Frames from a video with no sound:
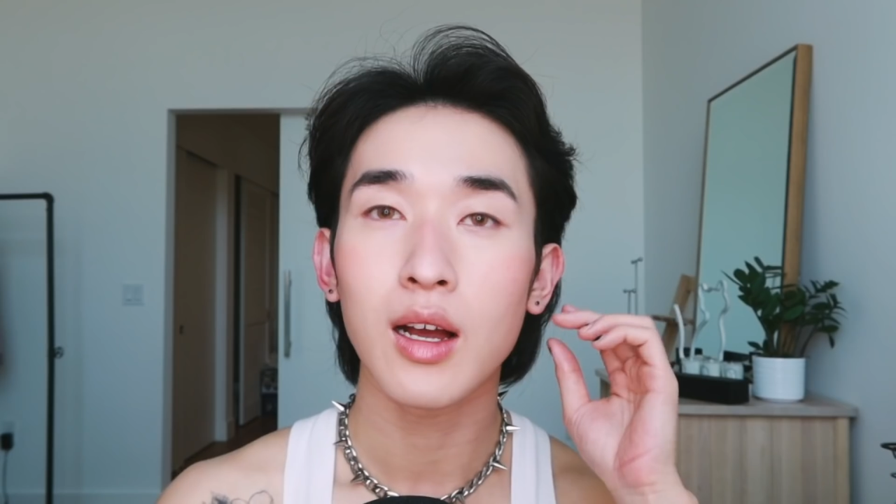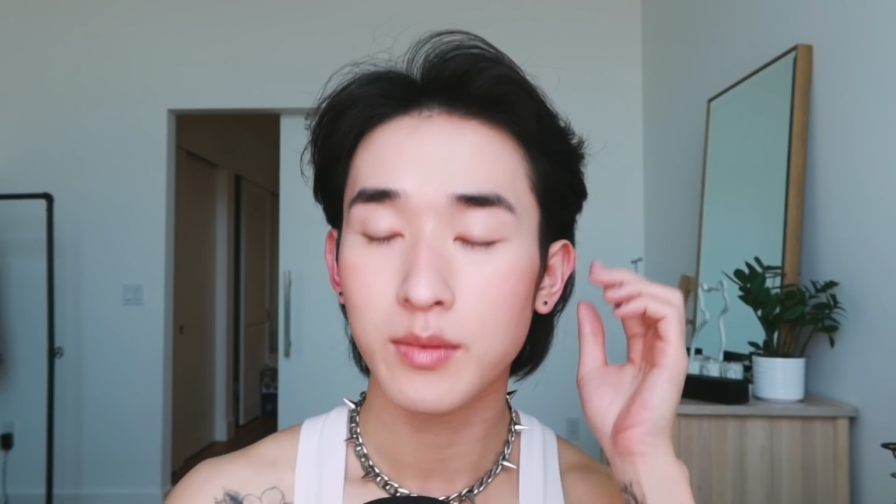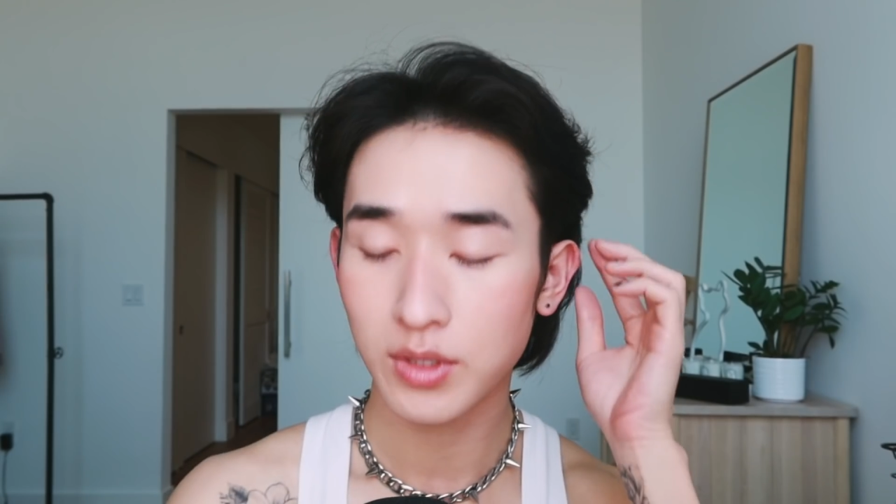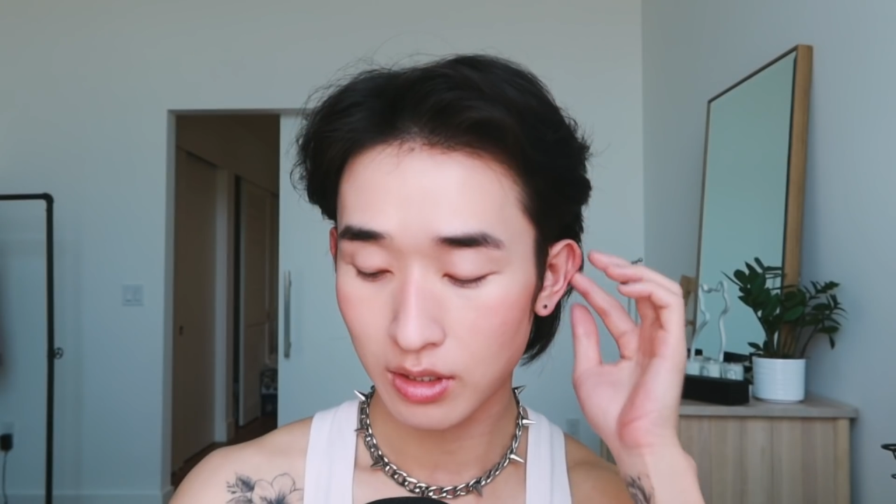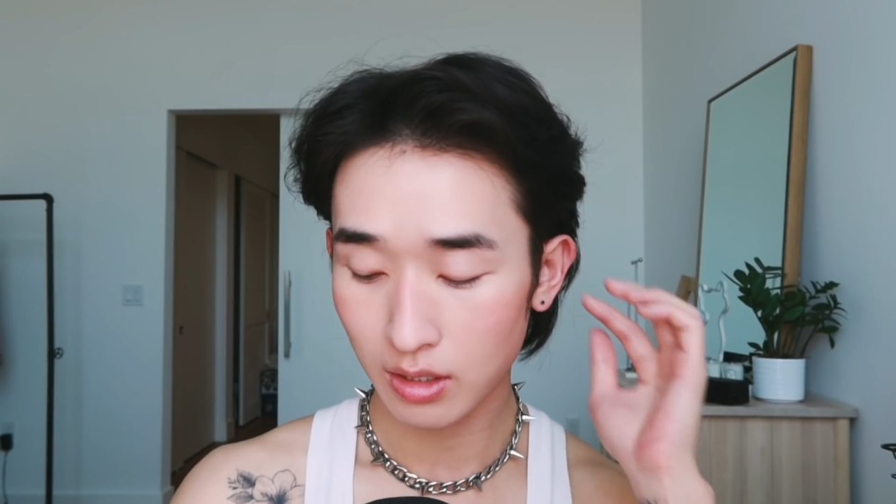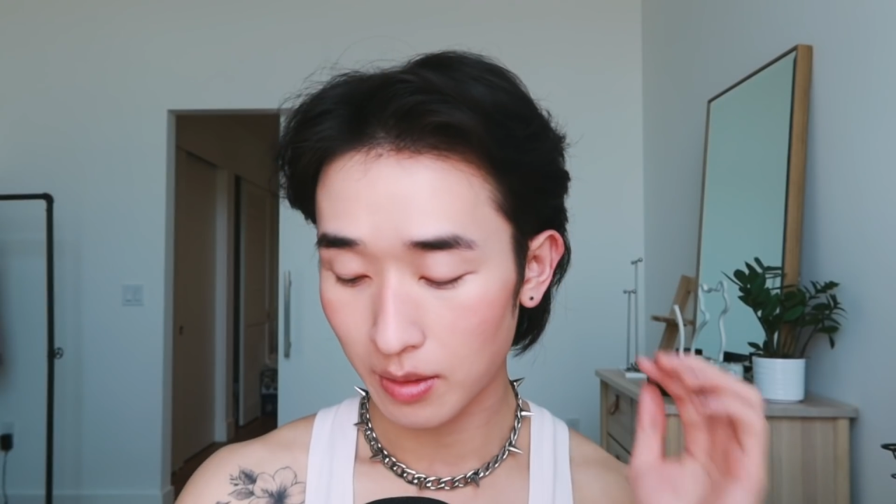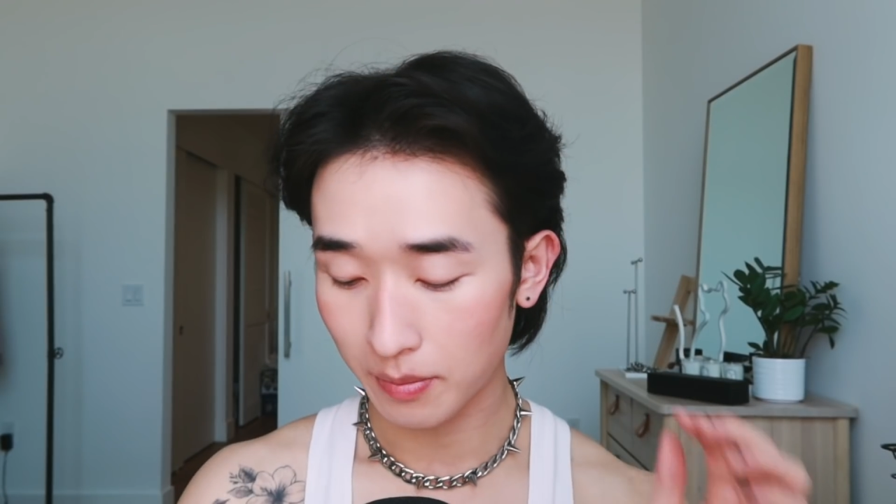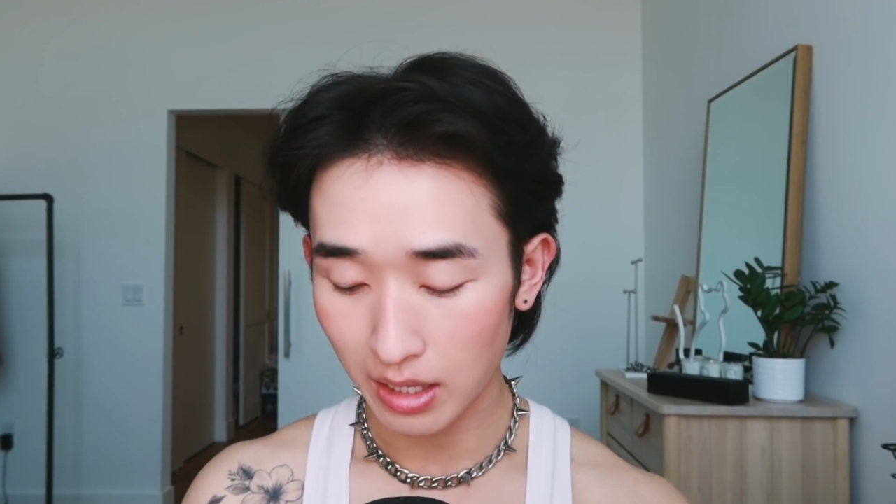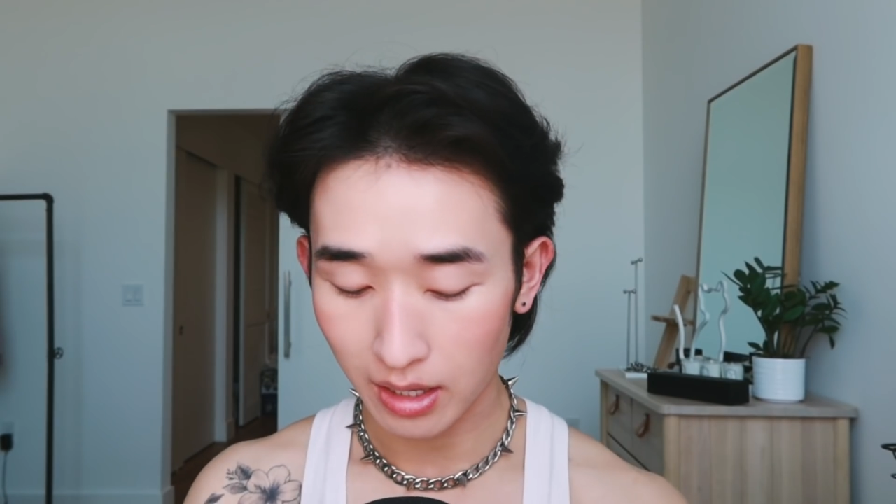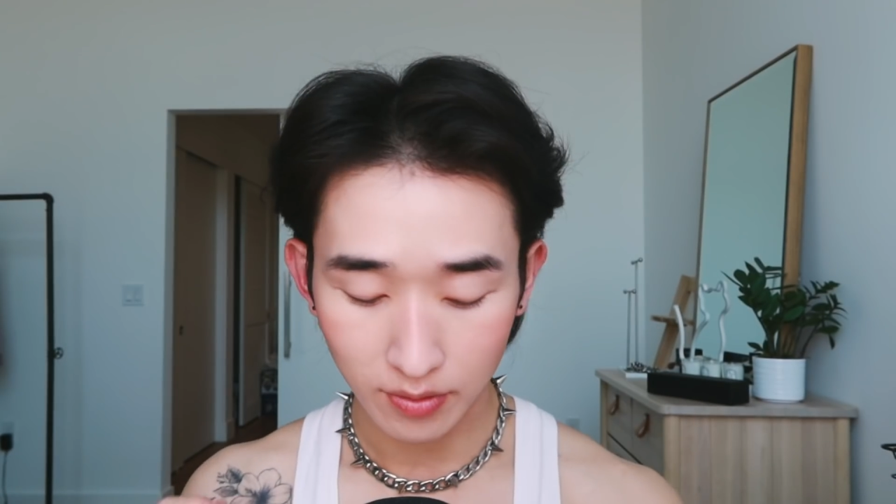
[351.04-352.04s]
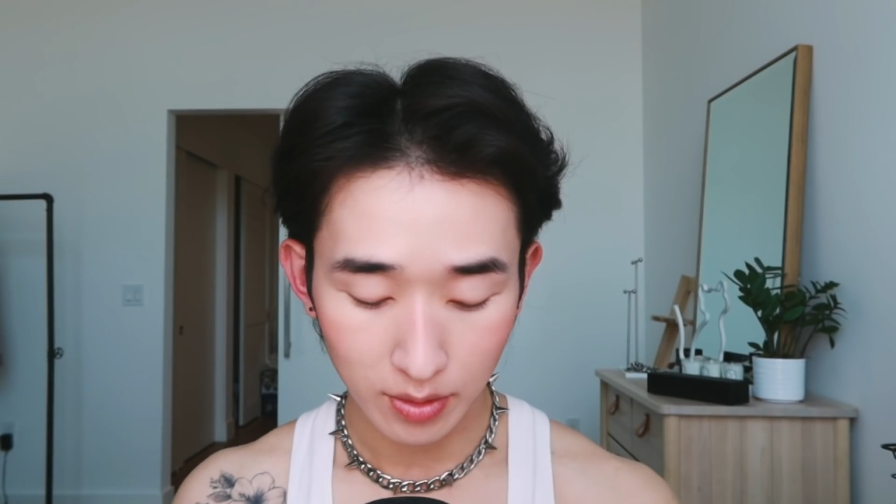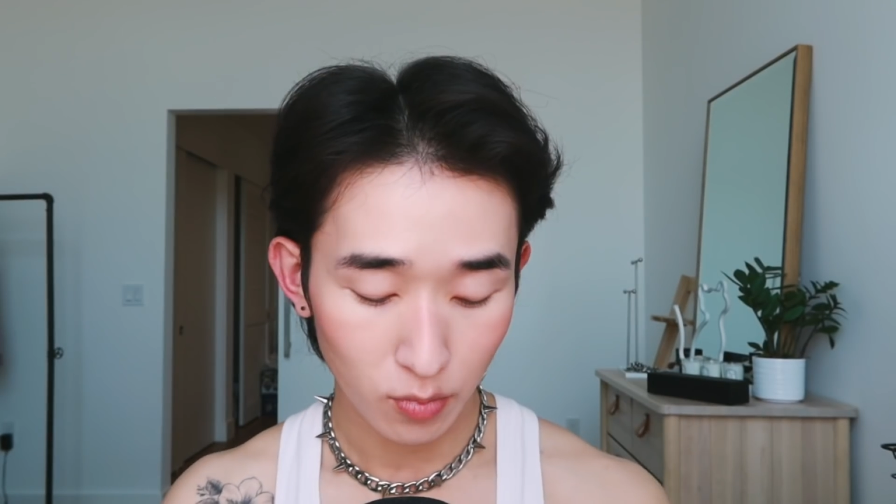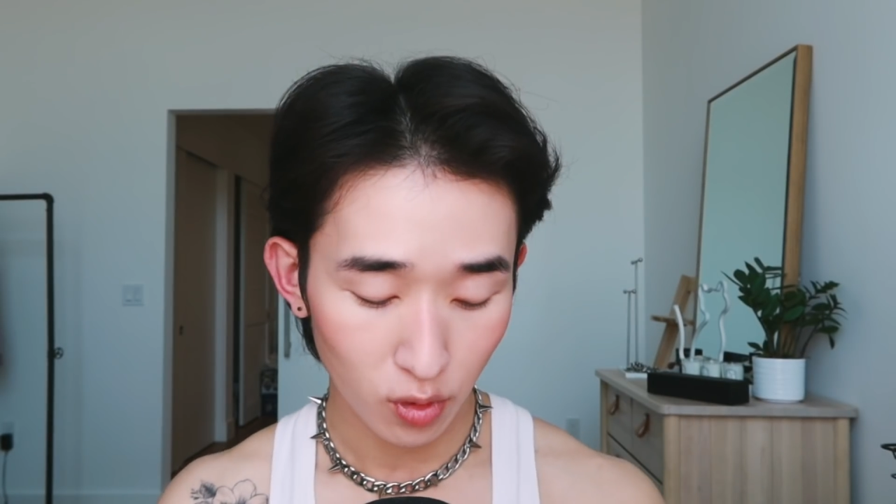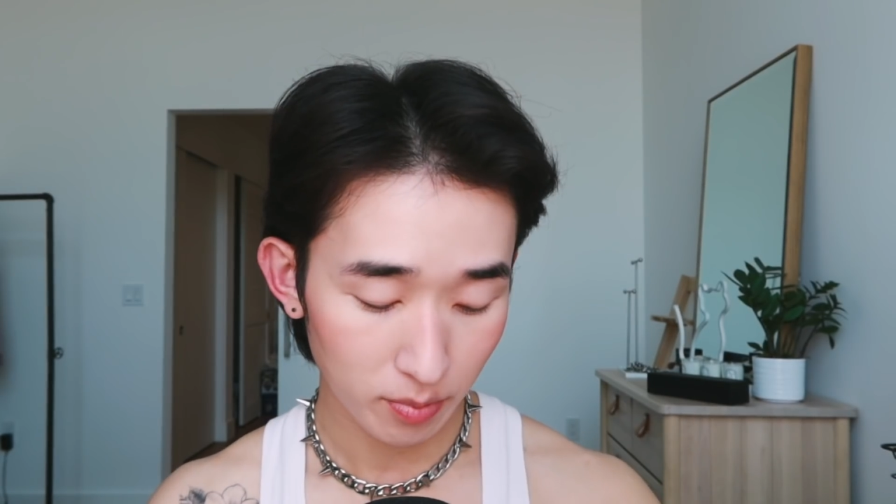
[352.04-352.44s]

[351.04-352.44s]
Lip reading: I'm just gonna apply even more